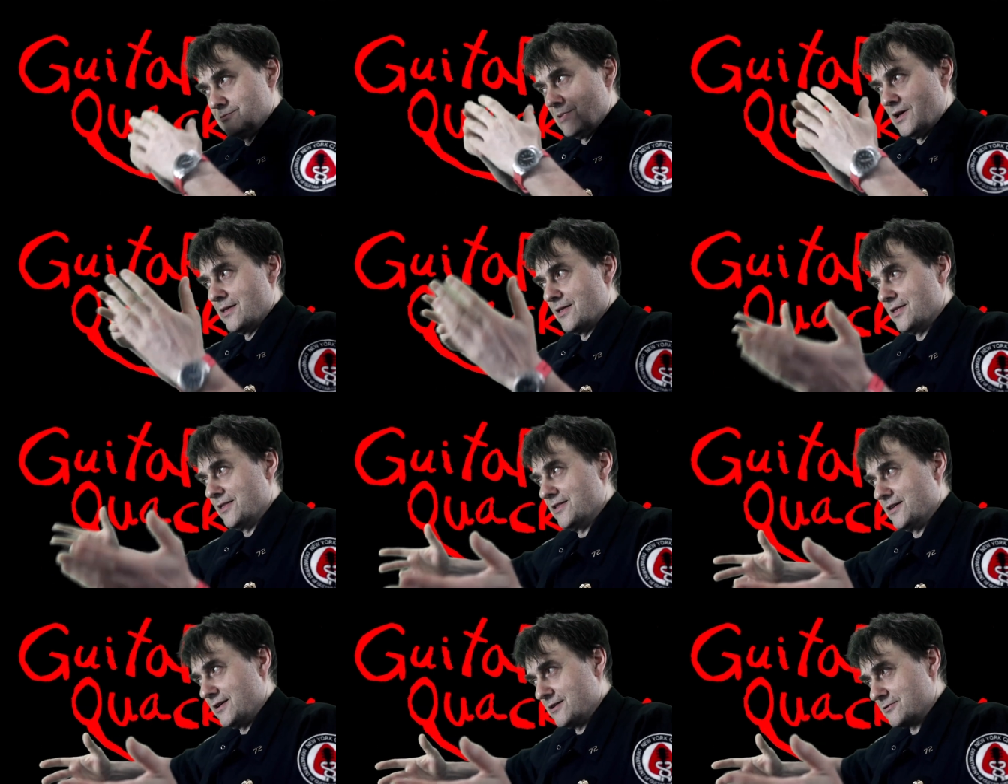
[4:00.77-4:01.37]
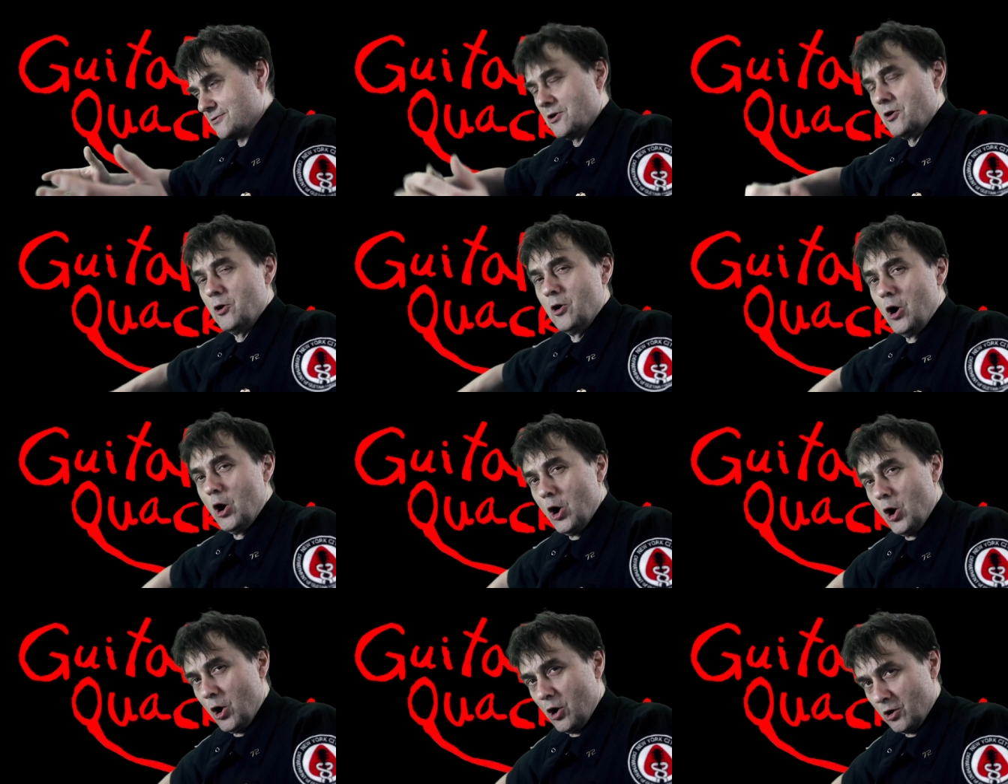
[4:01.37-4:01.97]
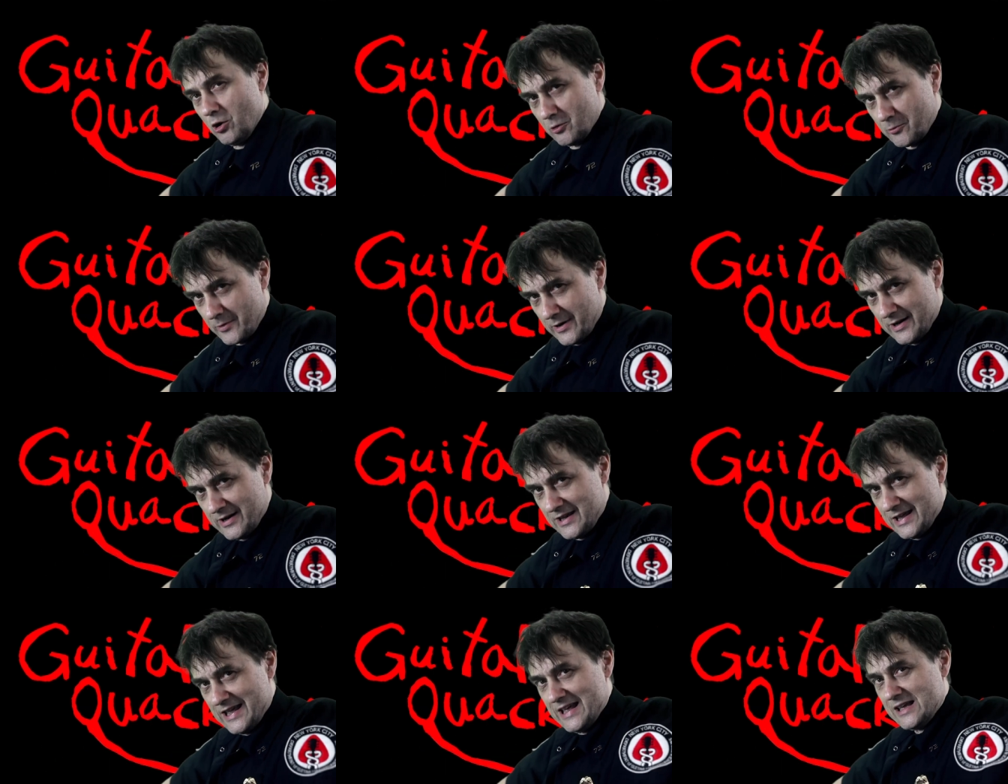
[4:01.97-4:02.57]
there
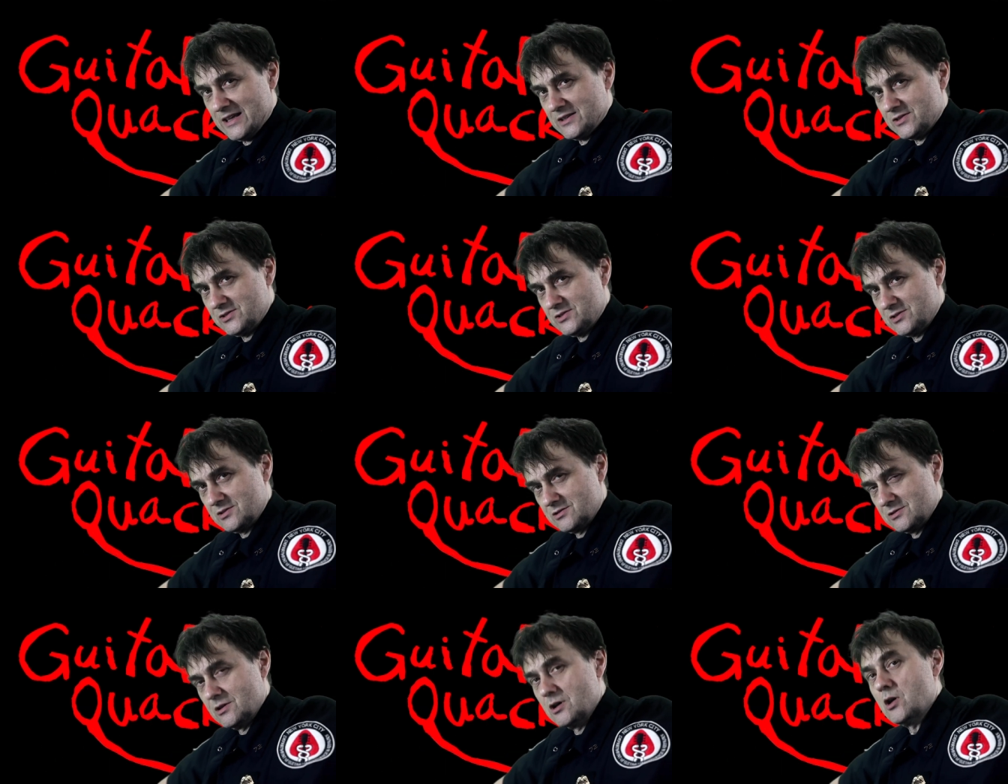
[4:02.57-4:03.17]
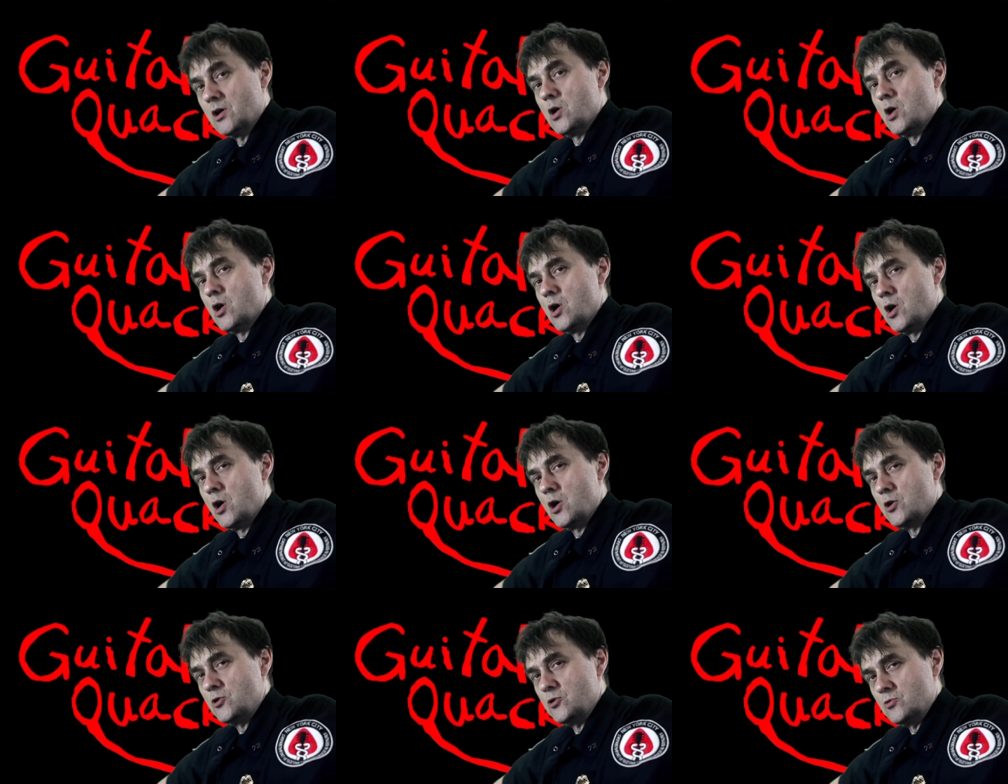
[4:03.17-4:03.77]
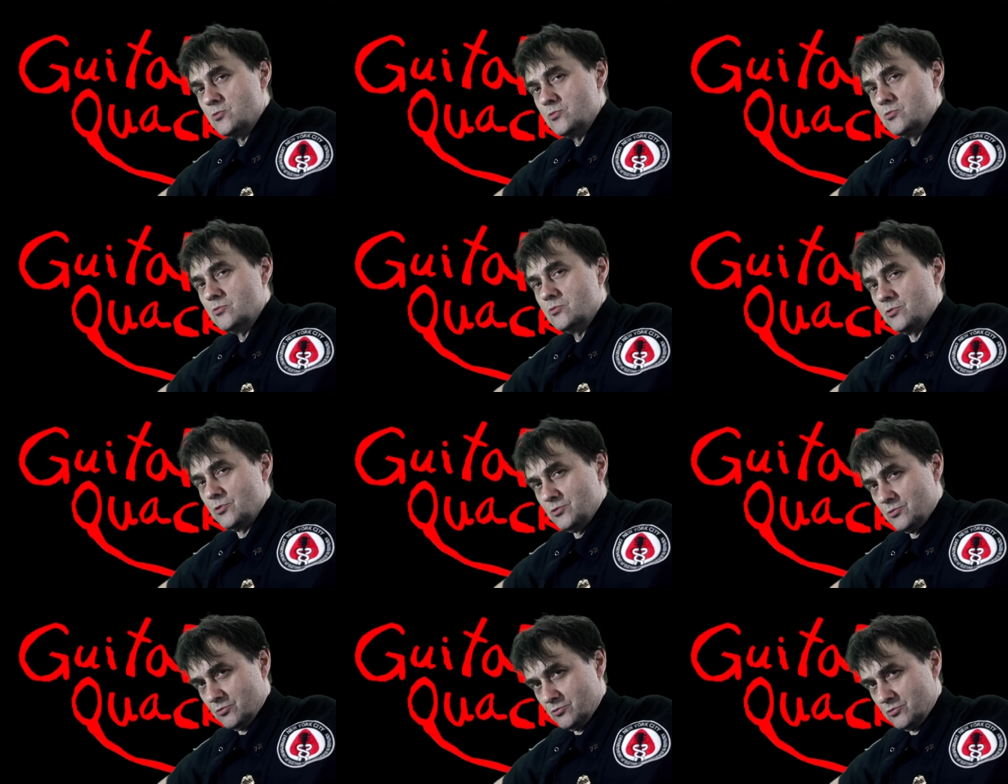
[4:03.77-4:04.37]
already is a new
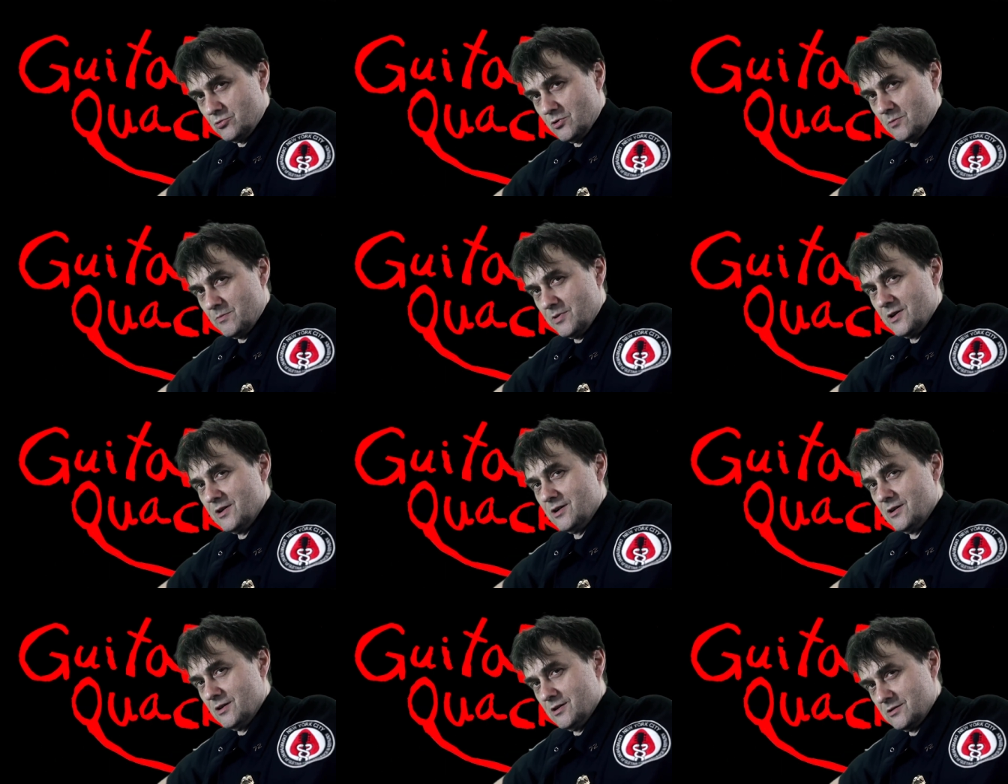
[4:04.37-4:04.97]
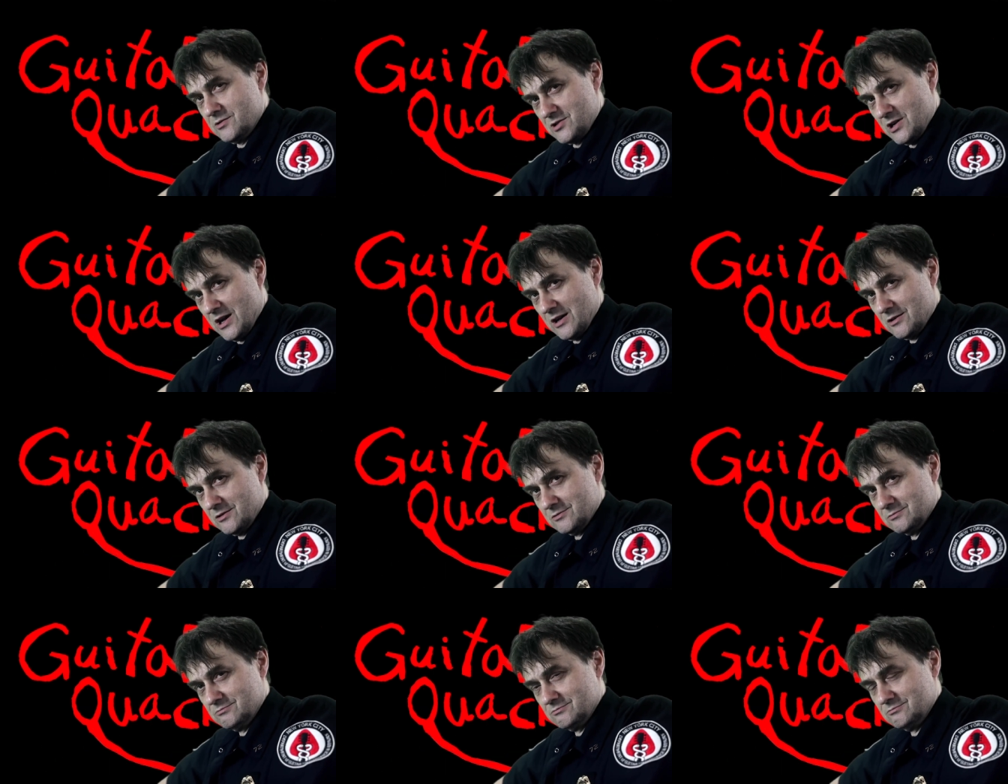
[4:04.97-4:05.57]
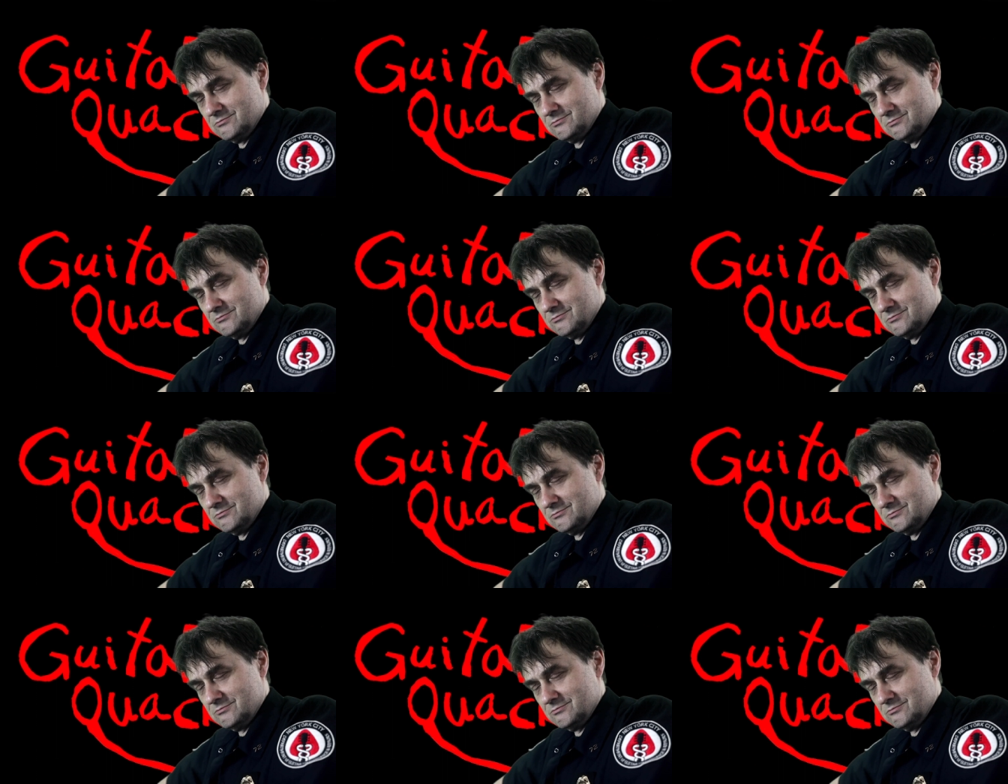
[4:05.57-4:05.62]
YouTube channel.